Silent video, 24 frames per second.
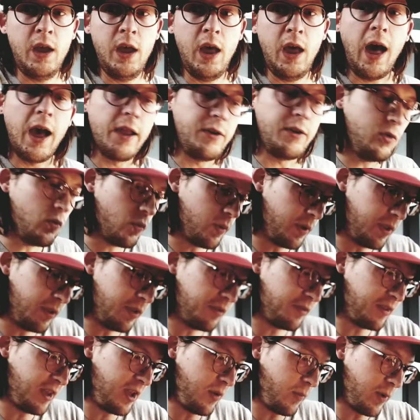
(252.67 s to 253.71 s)
I do real
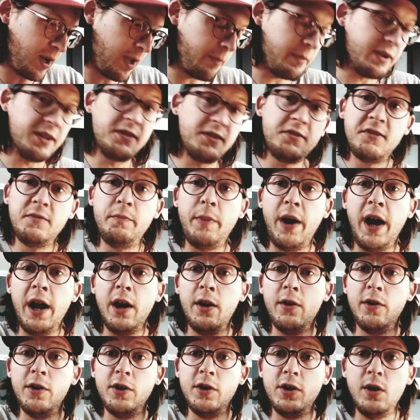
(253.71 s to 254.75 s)
estate when I'm
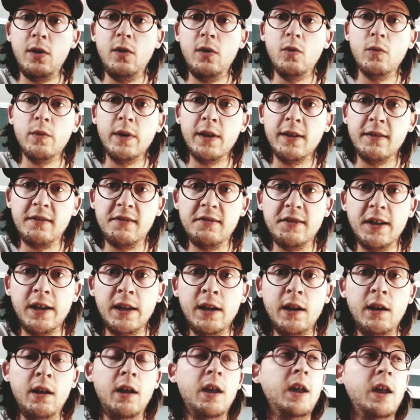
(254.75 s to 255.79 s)
inspired to do real
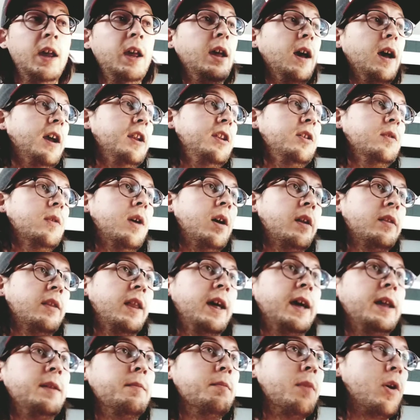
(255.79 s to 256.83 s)
estate. I do
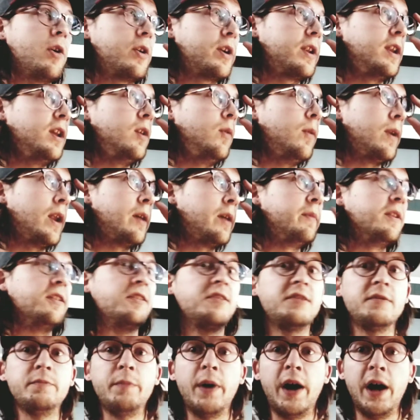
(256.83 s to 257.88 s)
online marketing when I'm
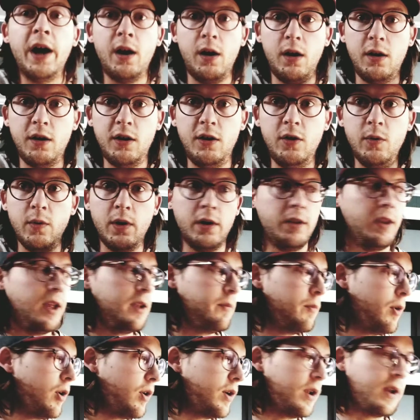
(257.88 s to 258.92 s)
inspired to do
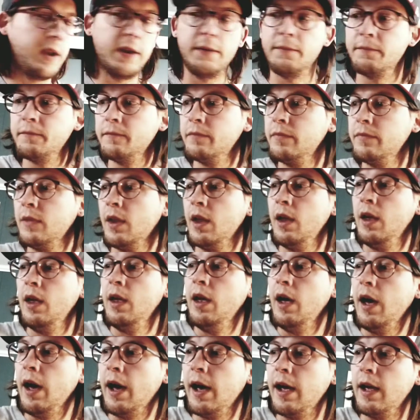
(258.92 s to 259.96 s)
online marketing.
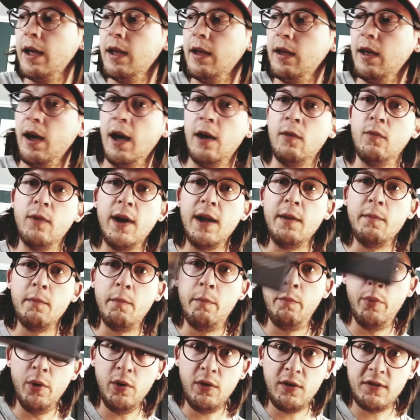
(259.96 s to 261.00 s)
I
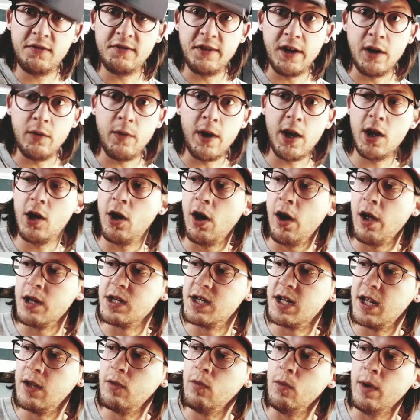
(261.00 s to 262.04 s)
write books and I write
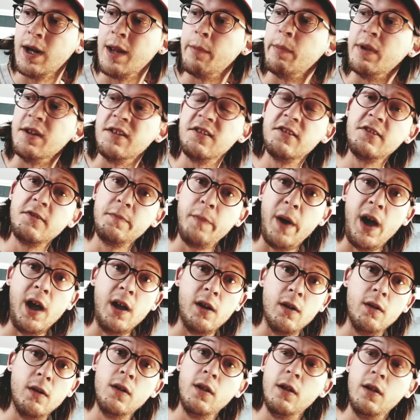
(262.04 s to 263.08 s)
content when I'm
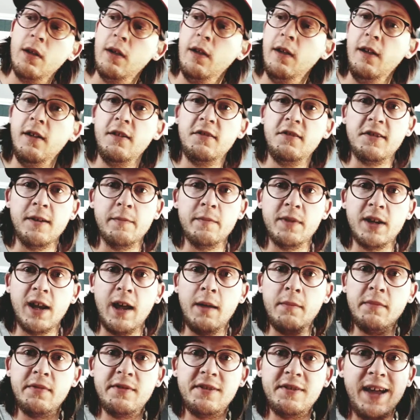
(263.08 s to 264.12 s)
inspired.
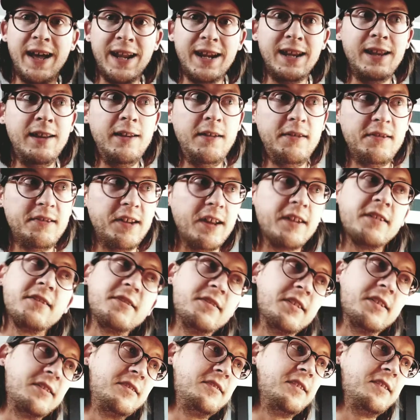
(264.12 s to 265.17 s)
Sometimes that is at
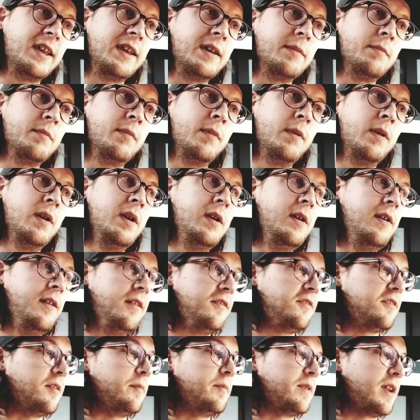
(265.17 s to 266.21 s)
6 a.m.
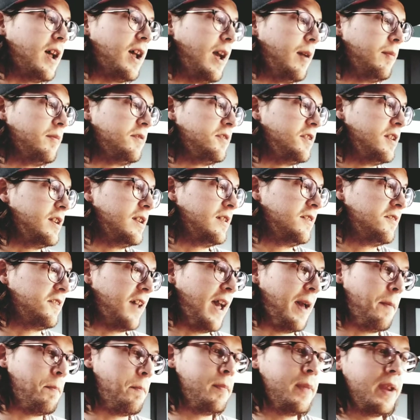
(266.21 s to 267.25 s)
Sometimes it's
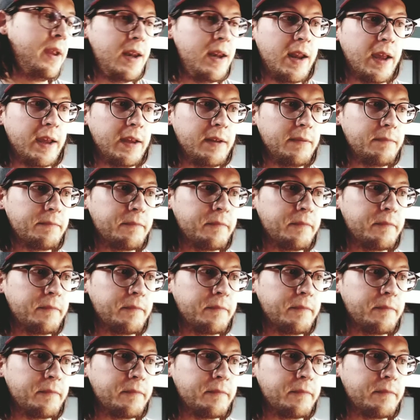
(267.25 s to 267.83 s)
at midnight.